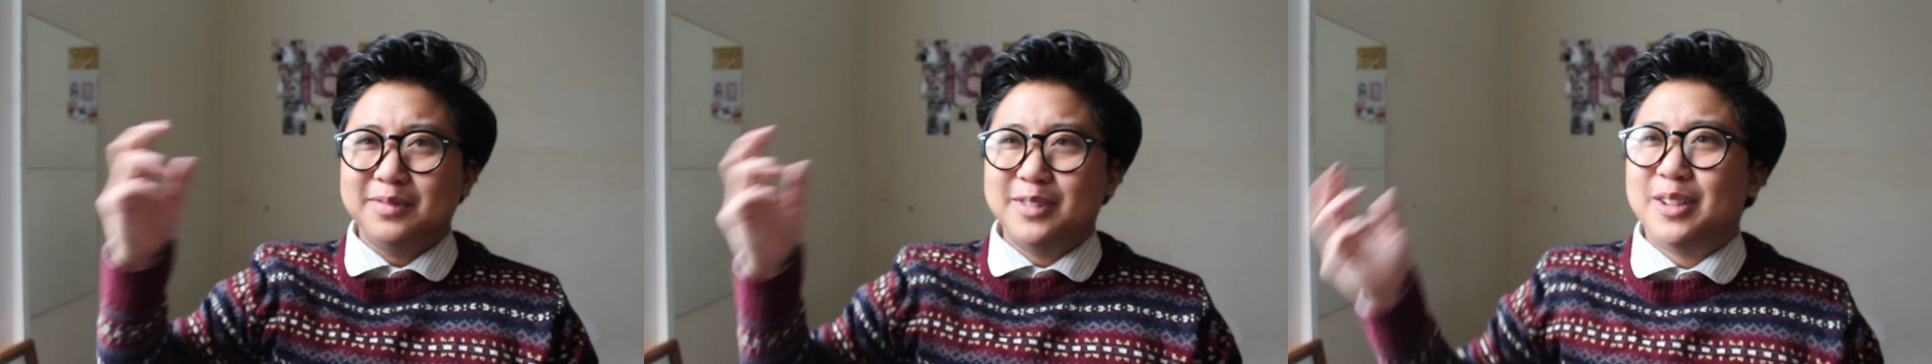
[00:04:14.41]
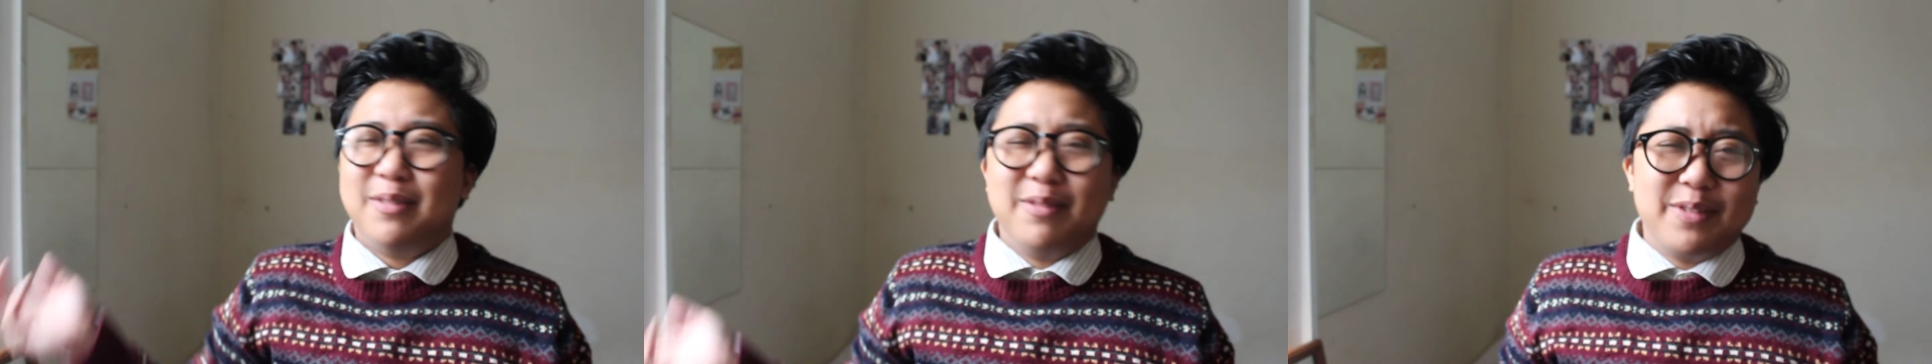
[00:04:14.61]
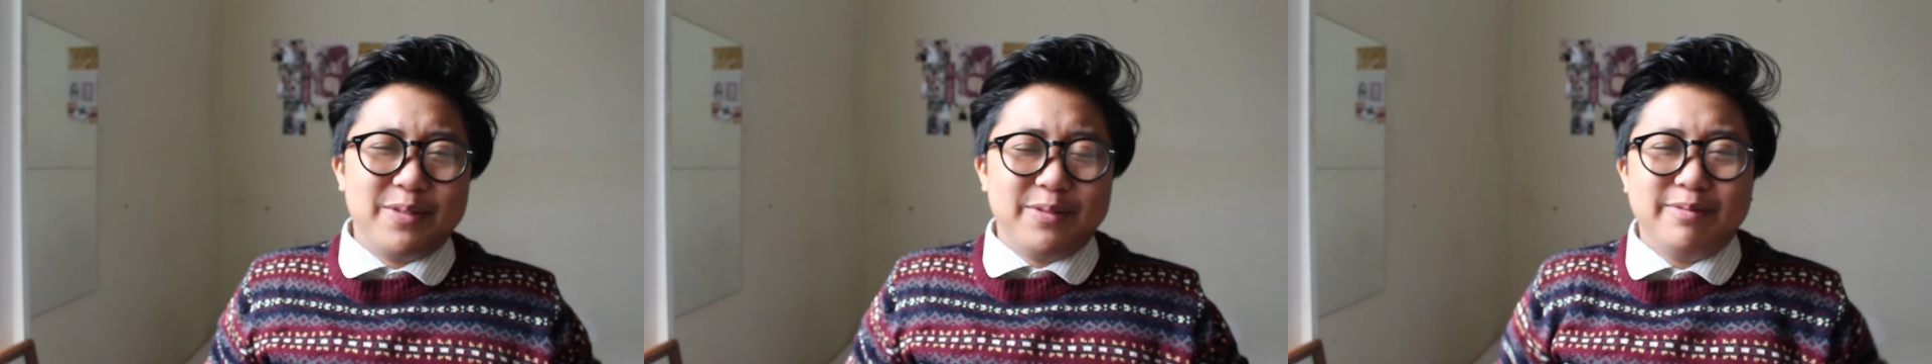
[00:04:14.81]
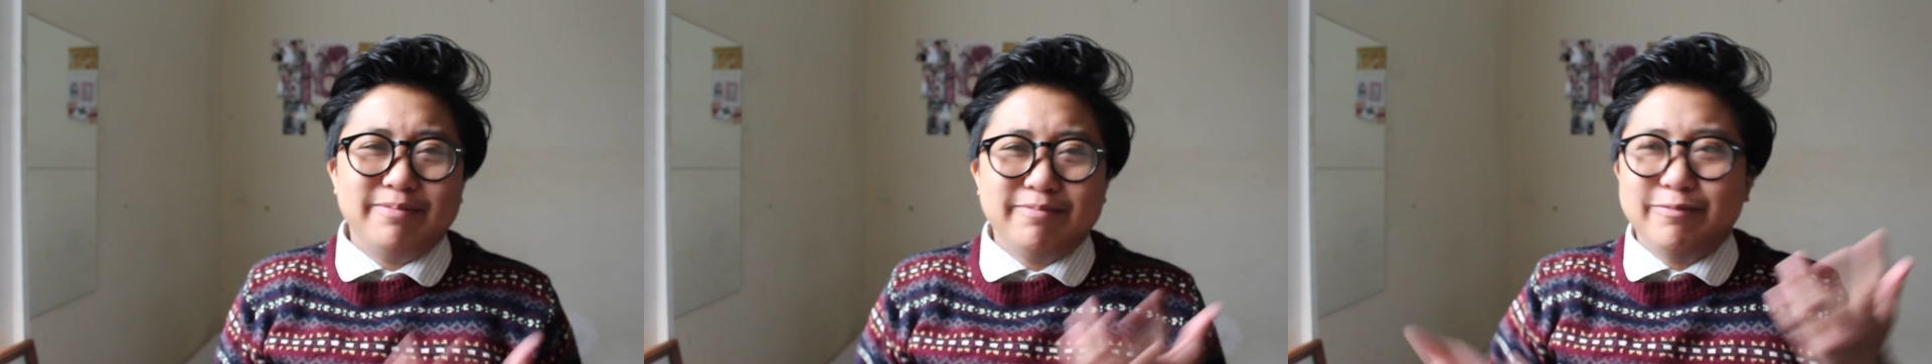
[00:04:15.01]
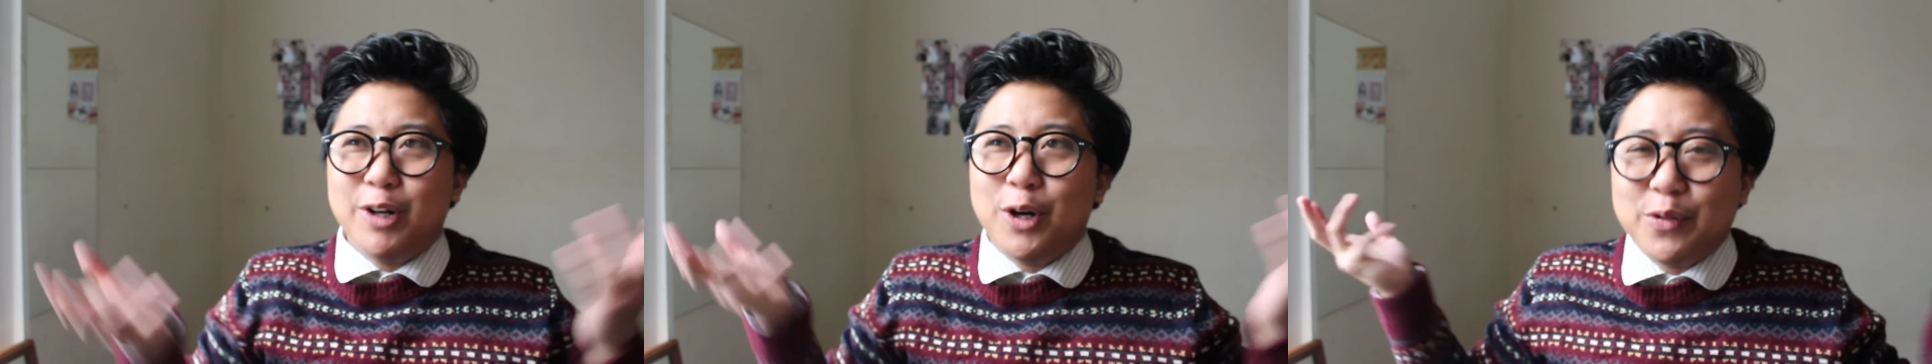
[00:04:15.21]
Well,
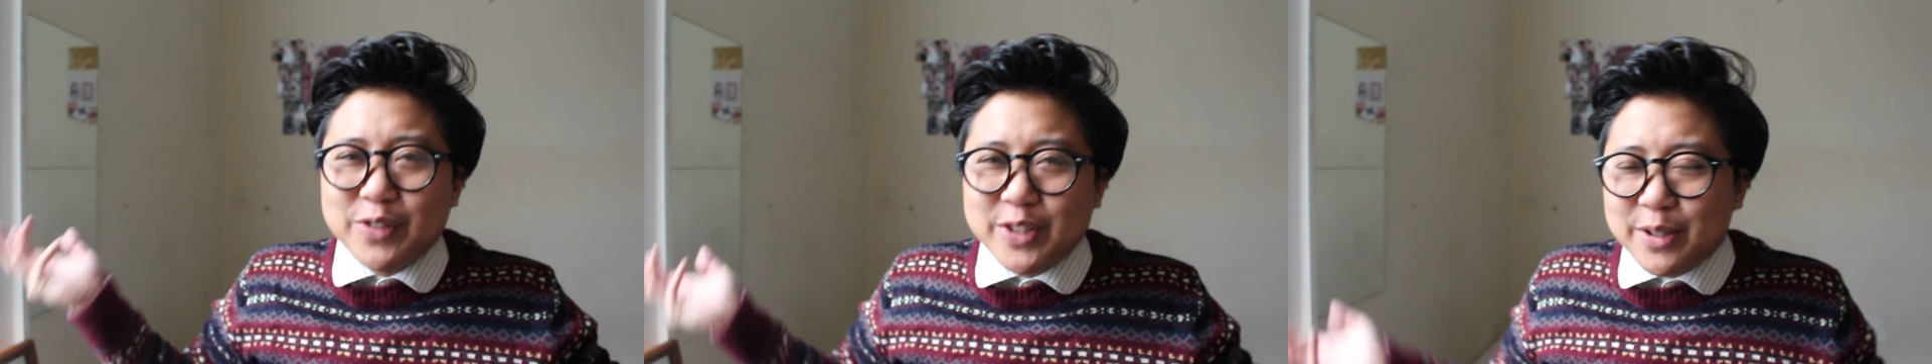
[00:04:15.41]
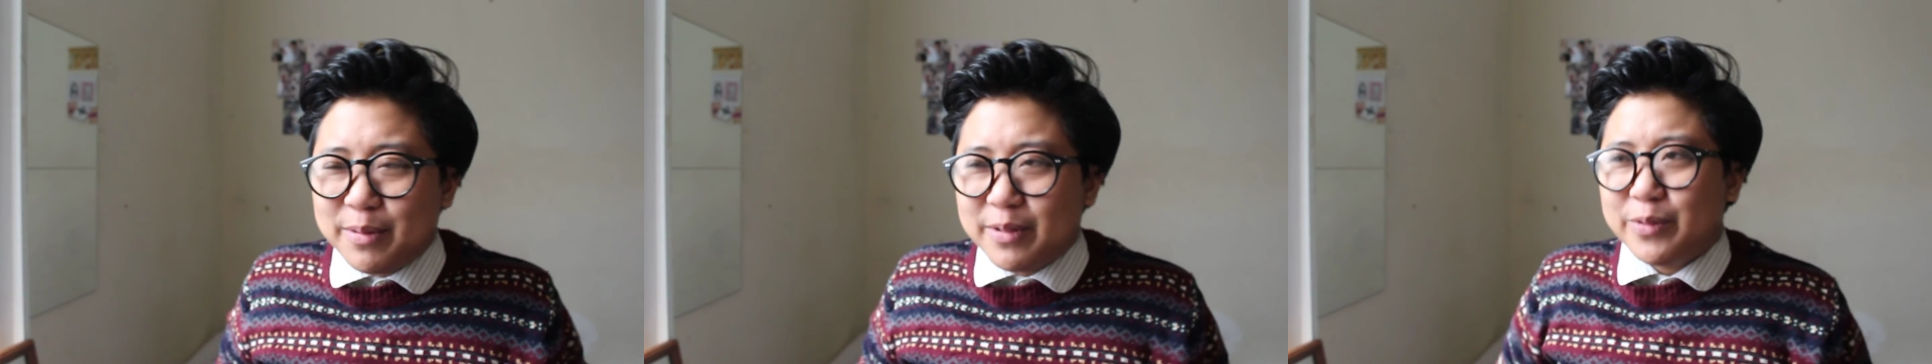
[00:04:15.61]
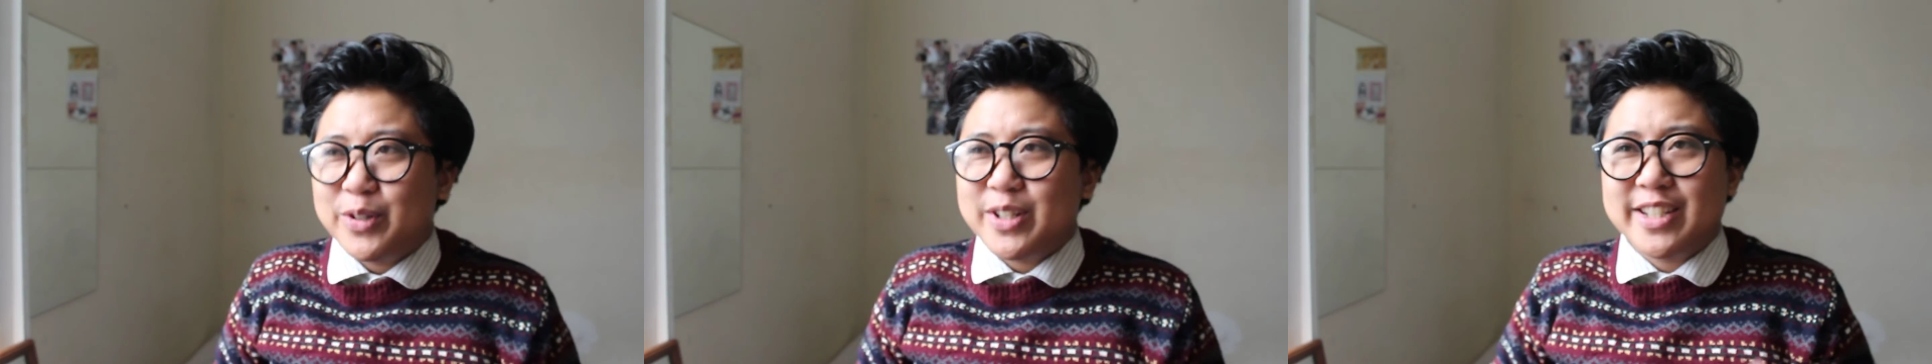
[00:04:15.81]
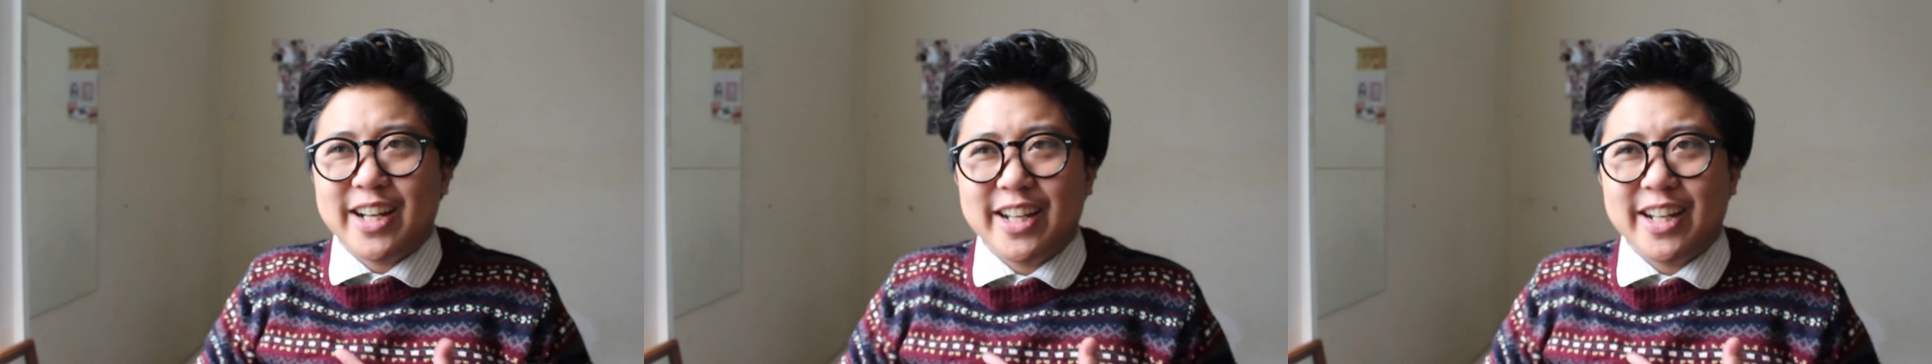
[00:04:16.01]
well, obviously, my voice